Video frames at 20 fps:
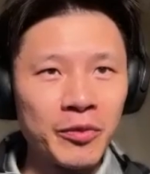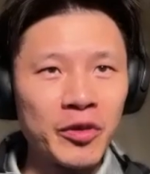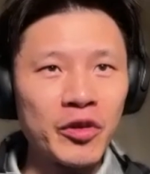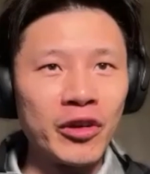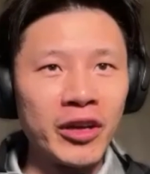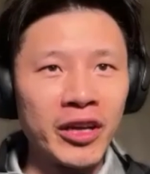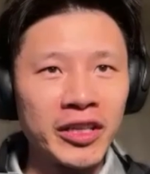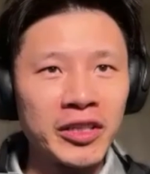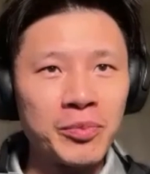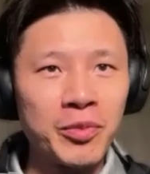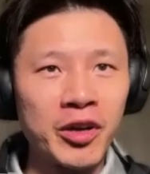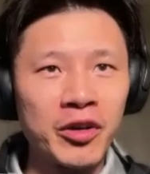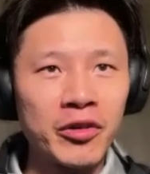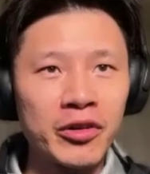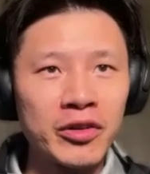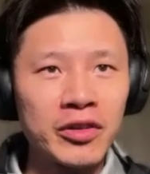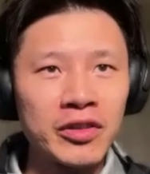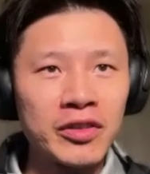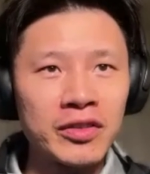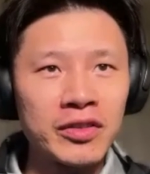of your
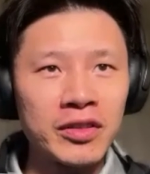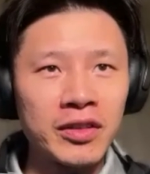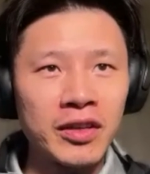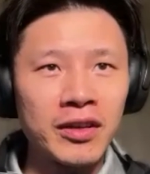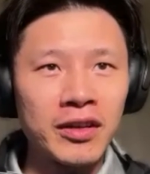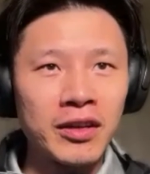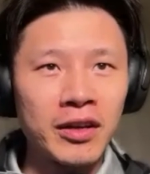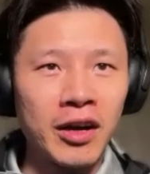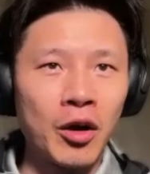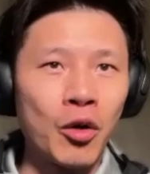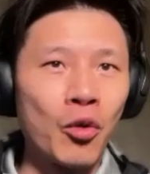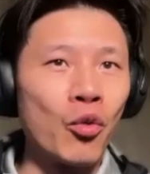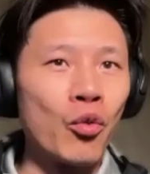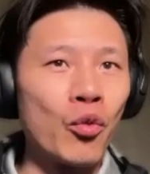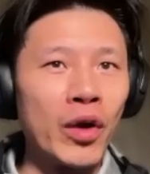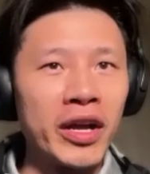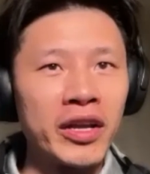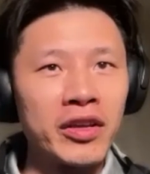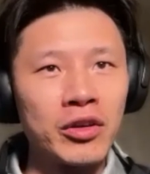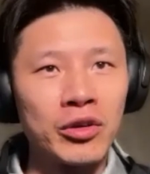experience
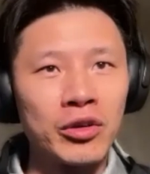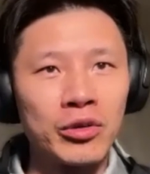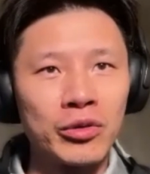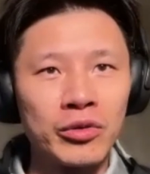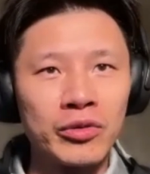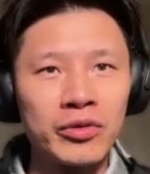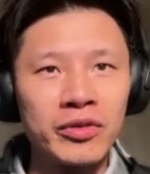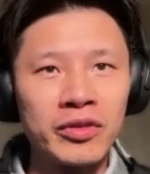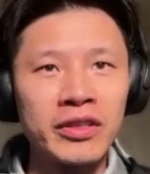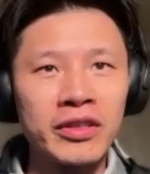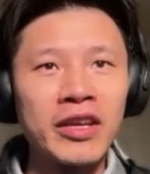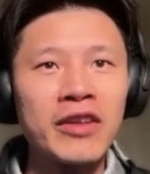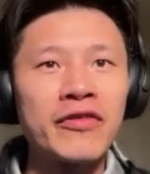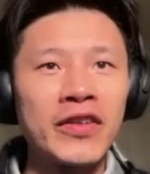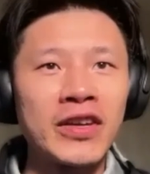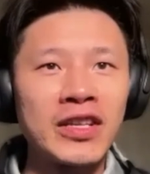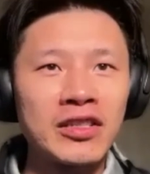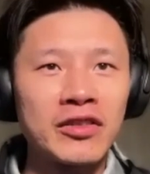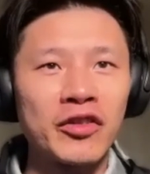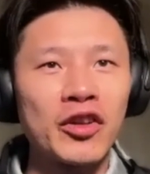where your
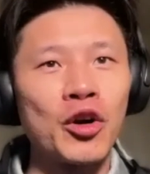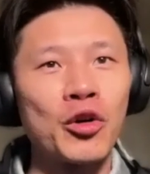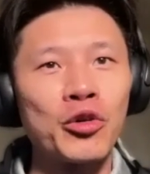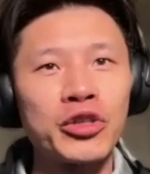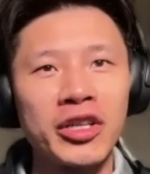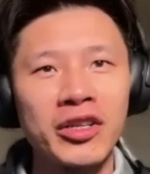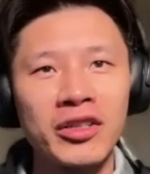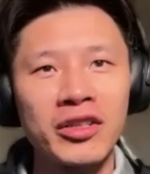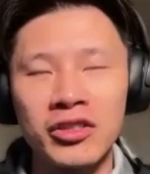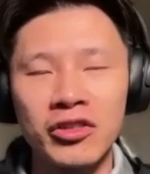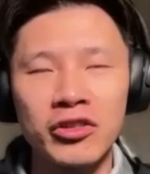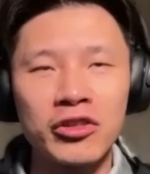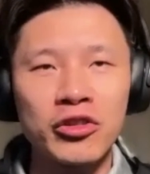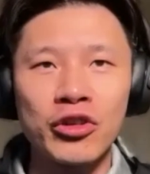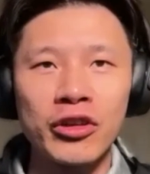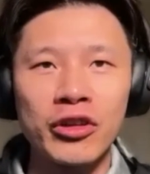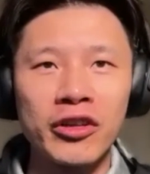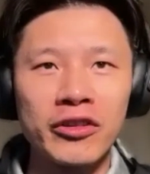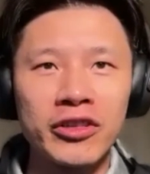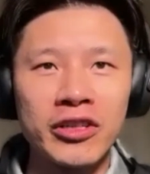defense coaching
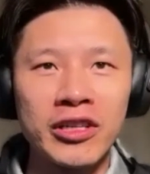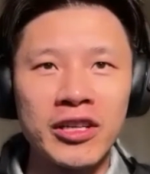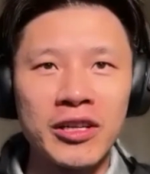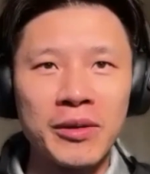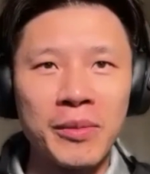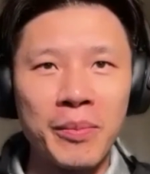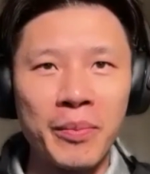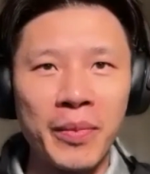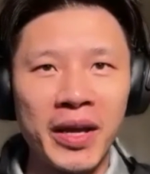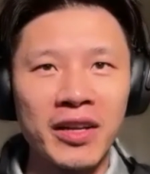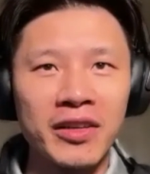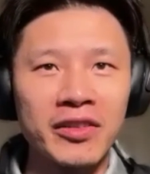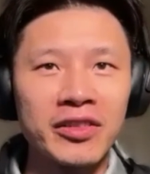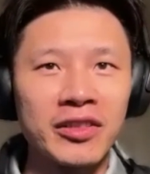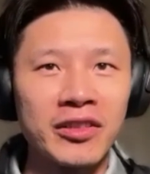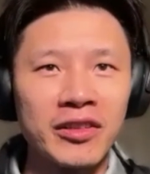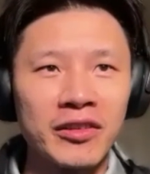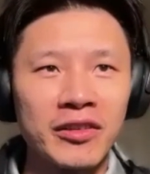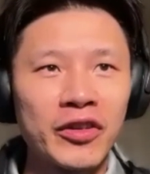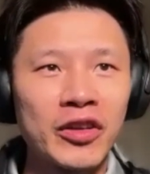strategy made a
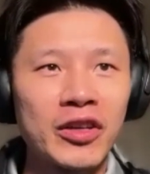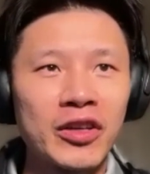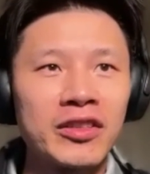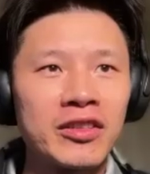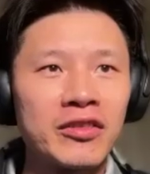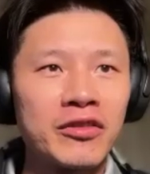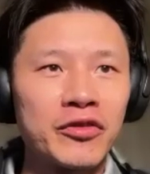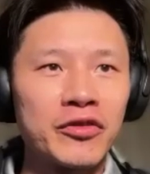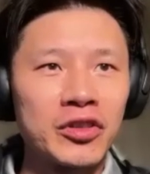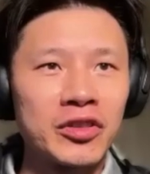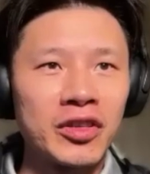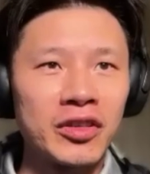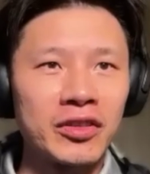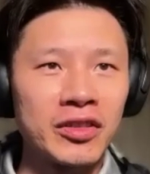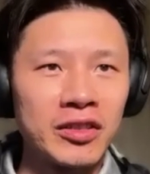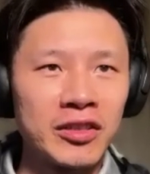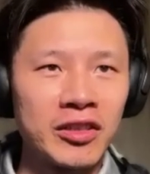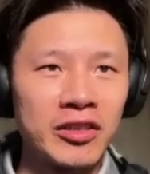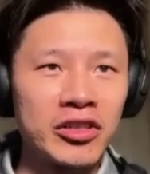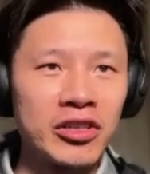significant differences in
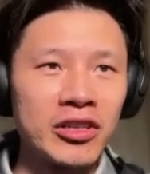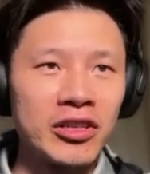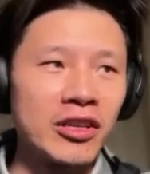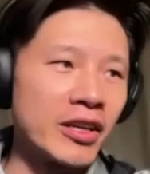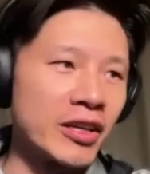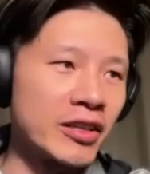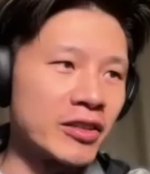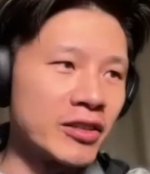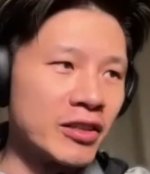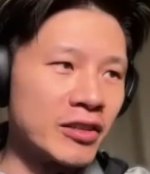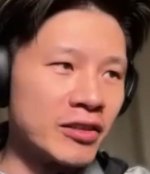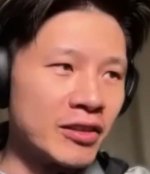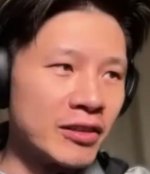the G League season?